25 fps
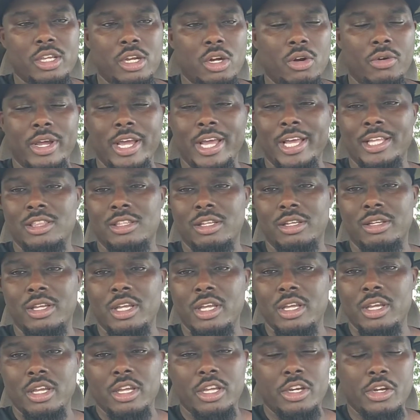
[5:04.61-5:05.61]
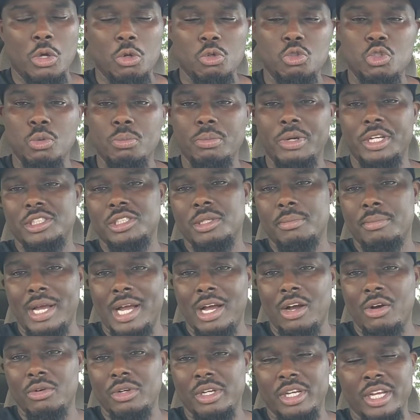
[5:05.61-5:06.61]
You don't have to know too much
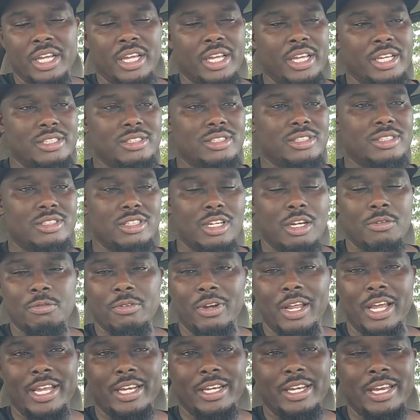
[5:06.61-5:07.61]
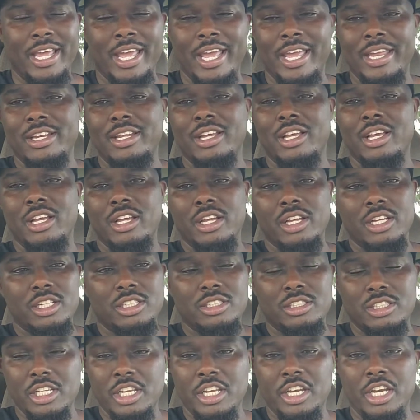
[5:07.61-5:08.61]
about guns and stuff like that,
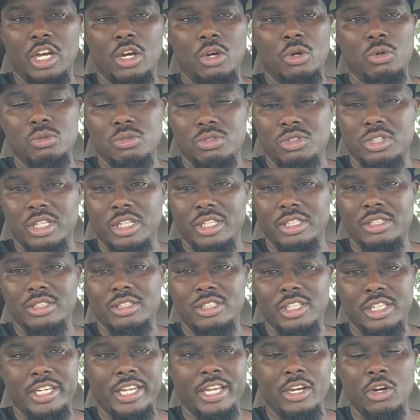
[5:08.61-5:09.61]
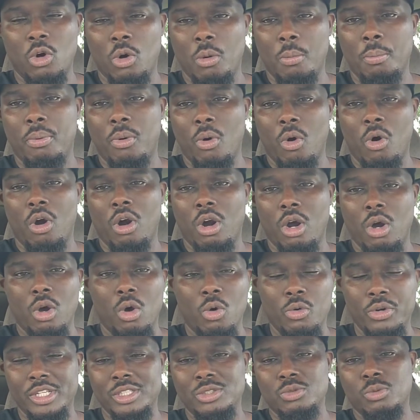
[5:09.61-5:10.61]
to, you know, to, to get on par
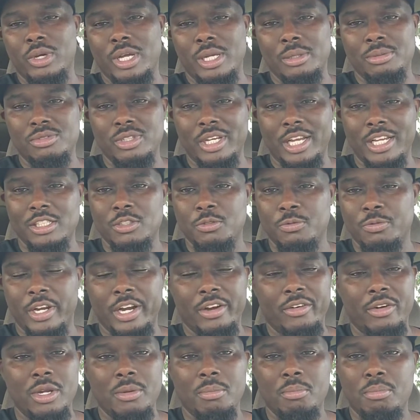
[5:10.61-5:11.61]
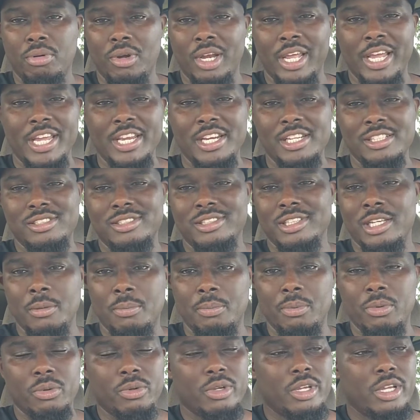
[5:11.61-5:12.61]
on this website. It's very plain and
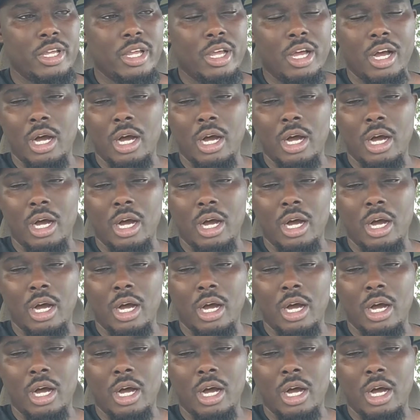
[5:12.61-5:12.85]
simple.